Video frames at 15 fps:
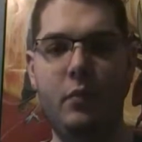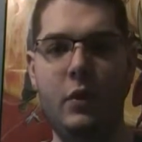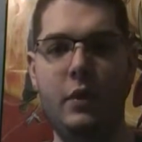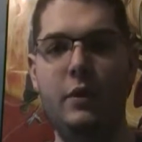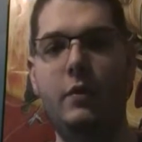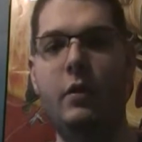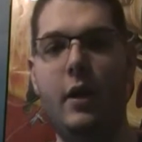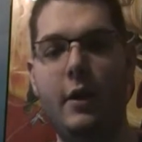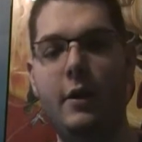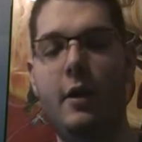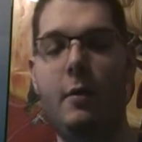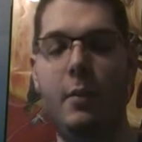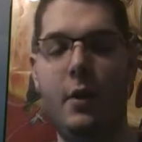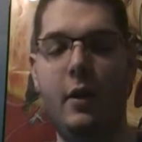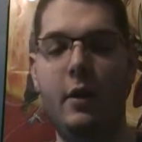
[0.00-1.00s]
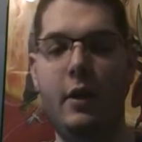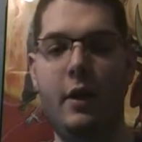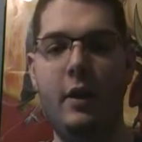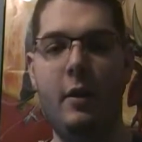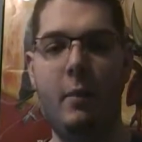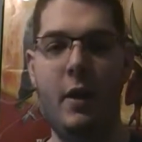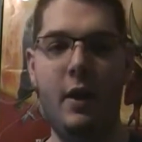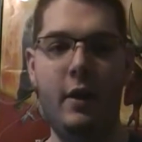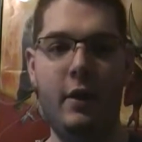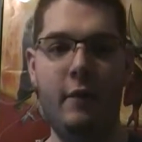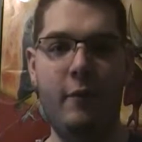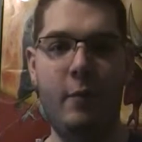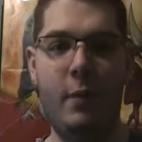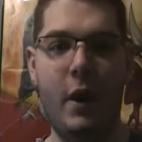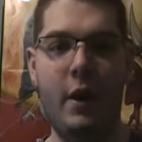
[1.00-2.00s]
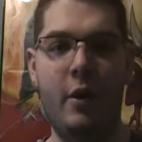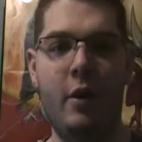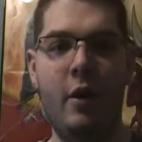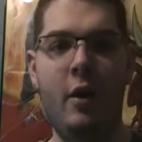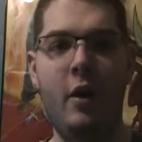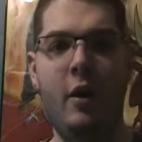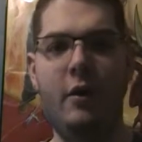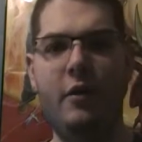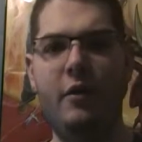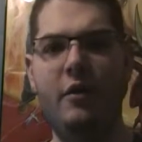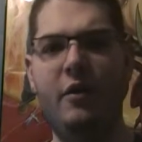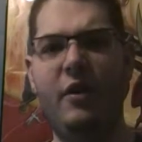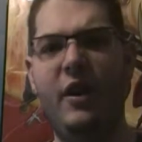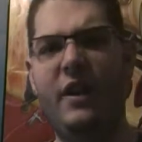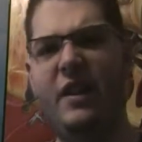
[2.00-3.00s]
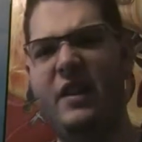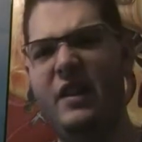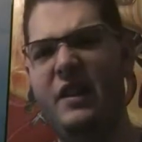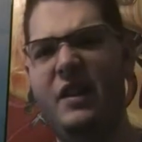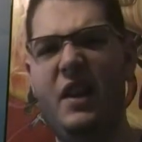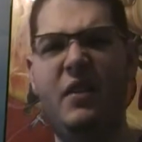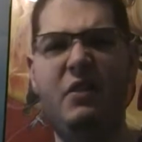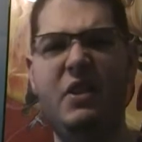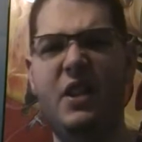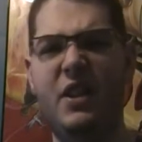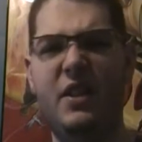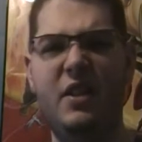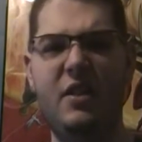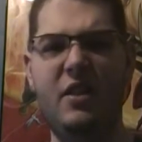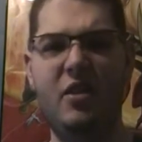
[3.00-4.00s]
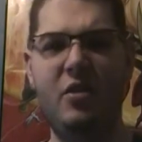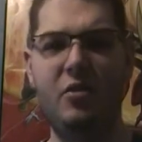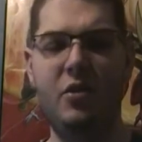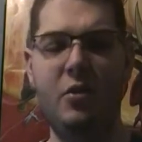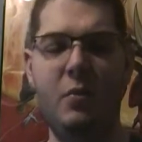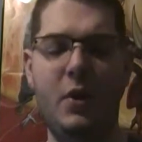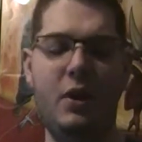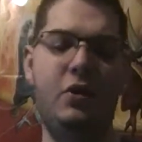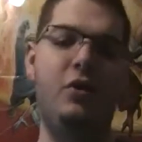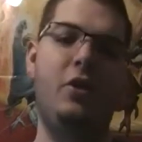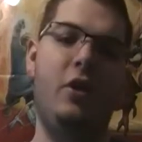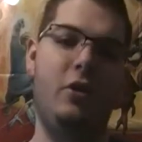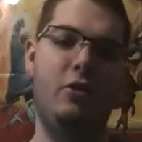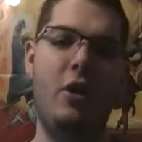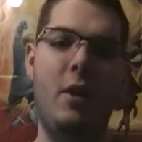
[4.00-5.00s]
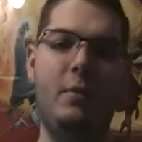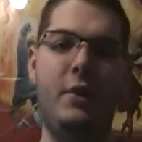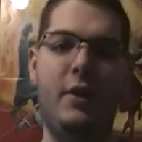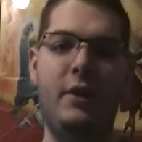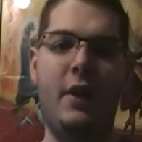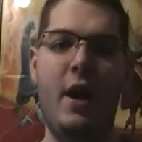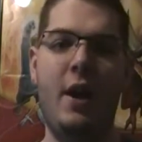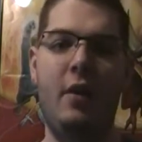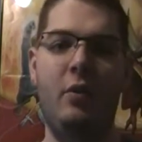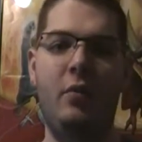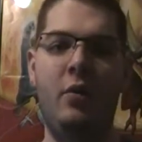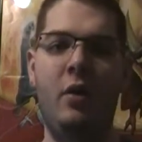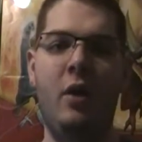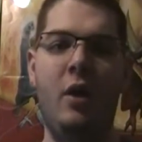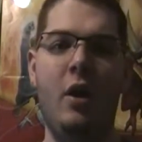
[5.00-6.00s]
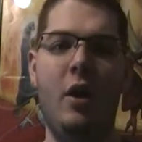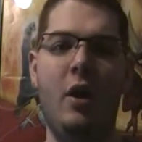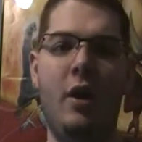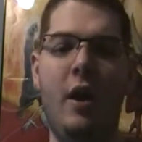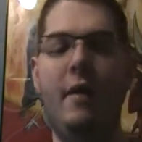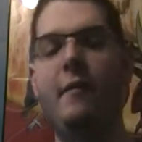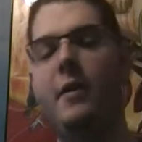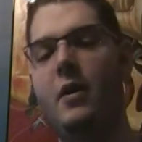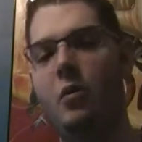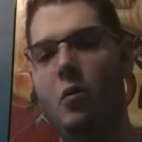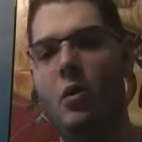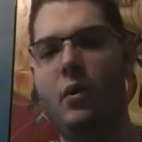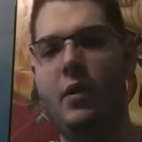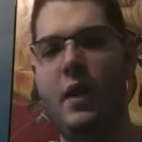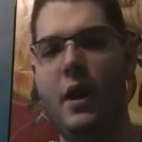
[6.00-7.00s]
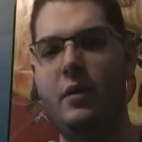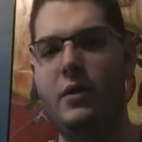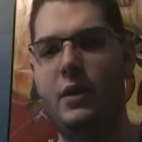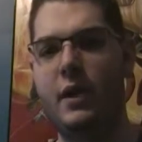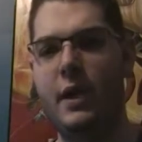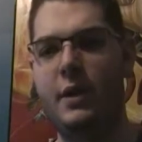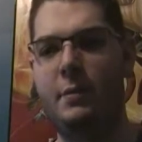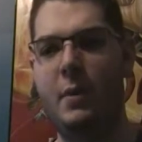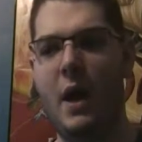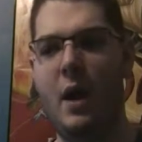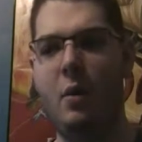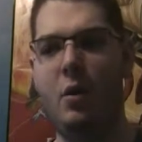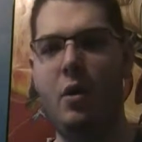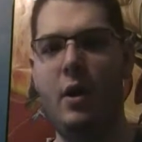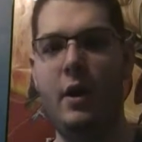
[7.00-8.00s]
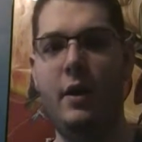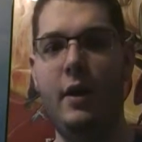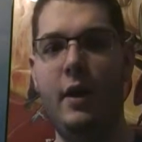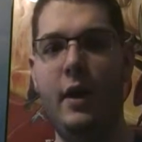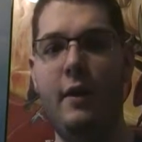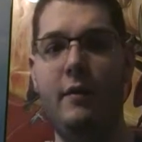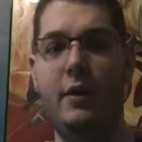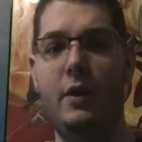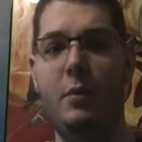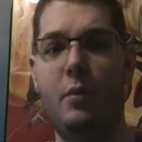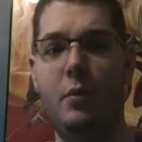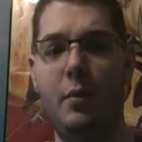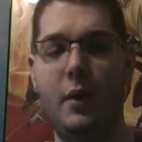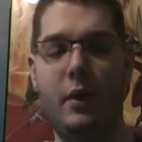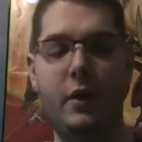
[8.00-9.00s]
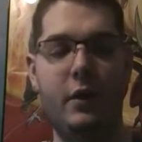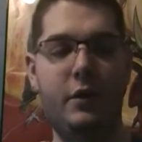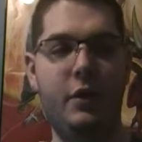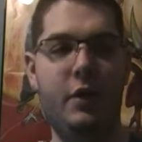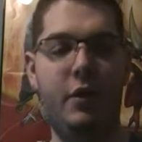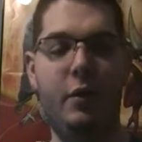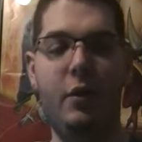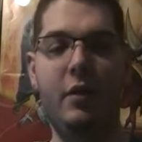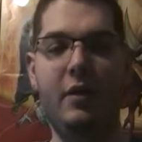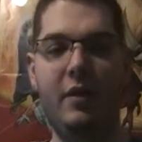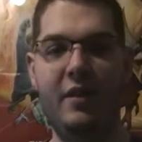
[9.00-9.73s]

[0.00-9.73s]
his ability they made it even better. And then they're like, level 6 is a little too much. So they dropped it down, gave it 1,000 less power, and then gave it Double Breaker too.